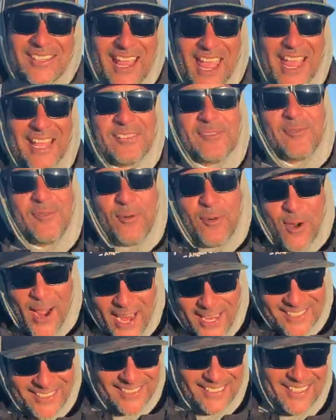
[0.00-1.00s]
That's
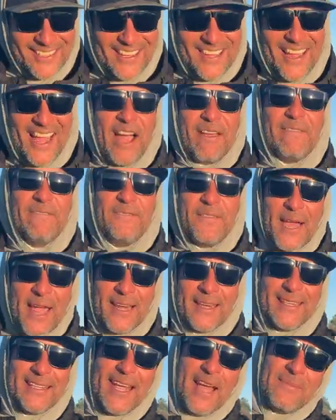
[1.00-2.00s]
right. I
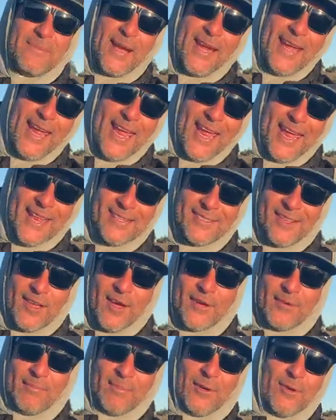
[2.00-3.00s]
finally got my hands
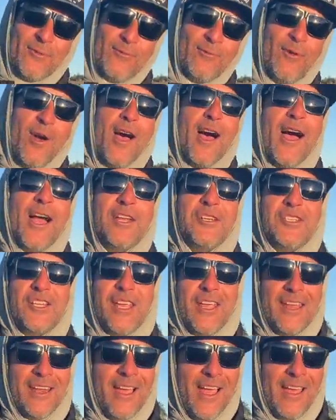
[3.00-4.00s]
on a Mirage
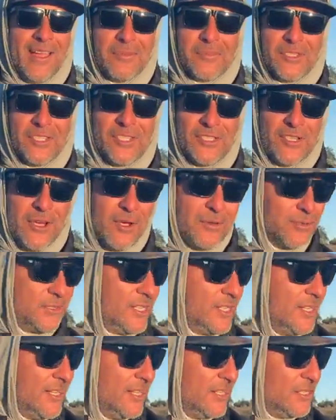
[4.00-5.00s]
and I am stoked
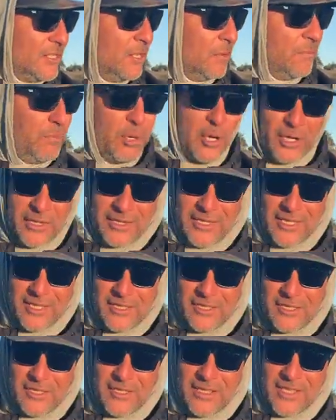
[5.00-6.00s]
to put
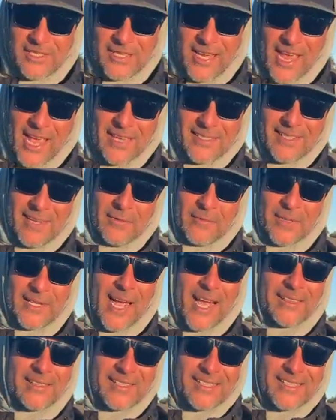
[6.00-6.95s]
this to the test. And we got the